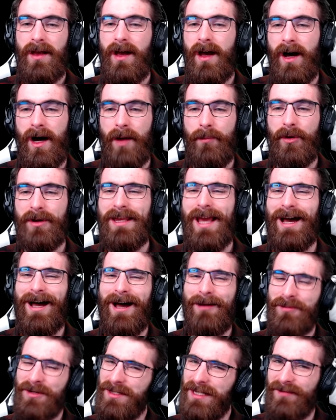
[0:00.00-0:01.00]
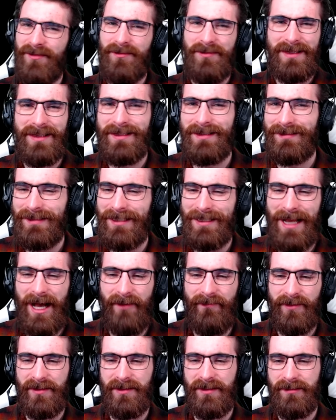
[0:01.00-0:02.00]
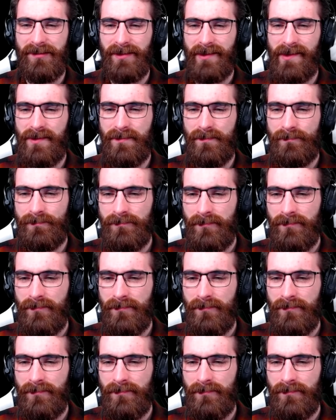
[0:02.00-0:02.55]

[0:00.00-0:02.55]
But yeah, I'm gonna leave them in alpha clearance.